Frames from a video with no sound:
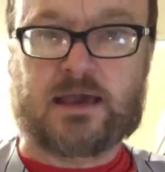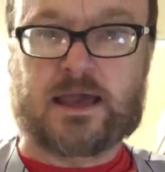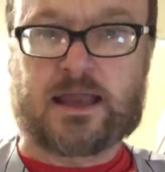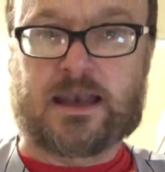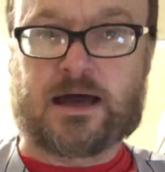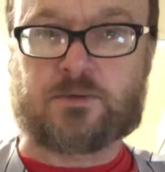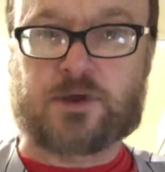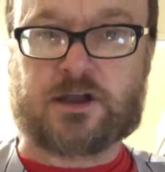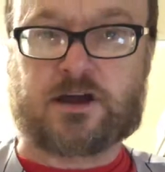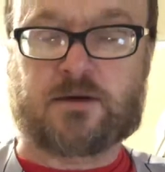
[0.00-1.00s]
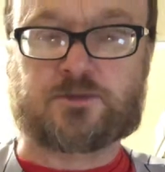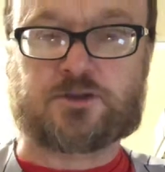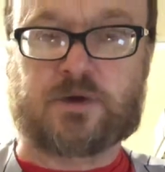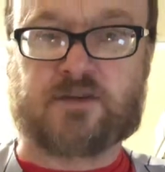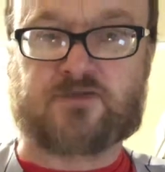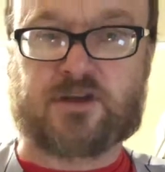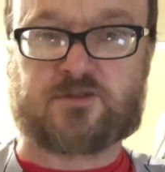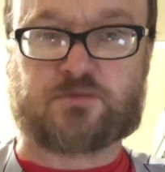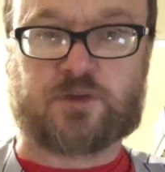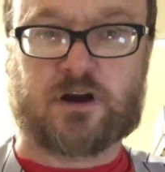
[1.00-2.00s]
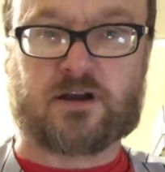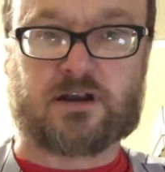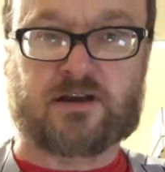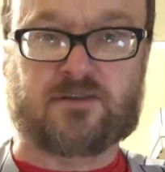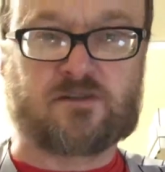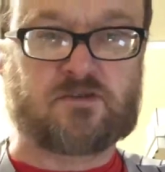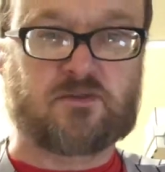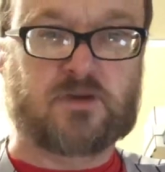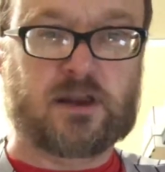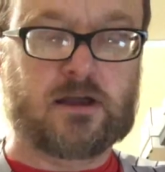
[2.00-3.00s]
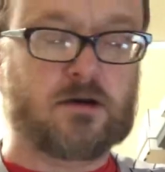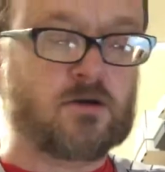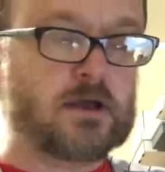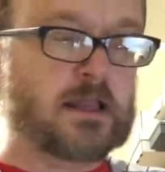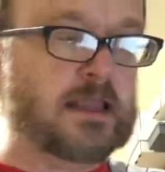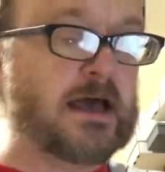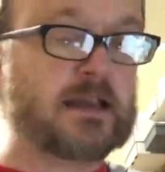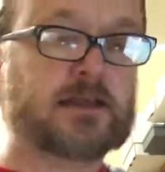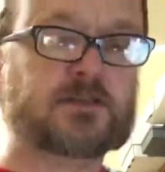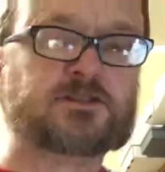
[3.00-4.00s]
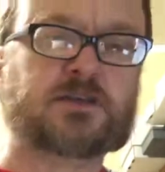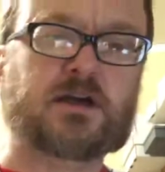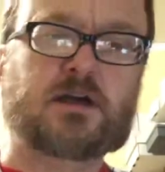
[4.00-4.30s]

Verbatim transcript: And now we come to my favorite part of every video, and that is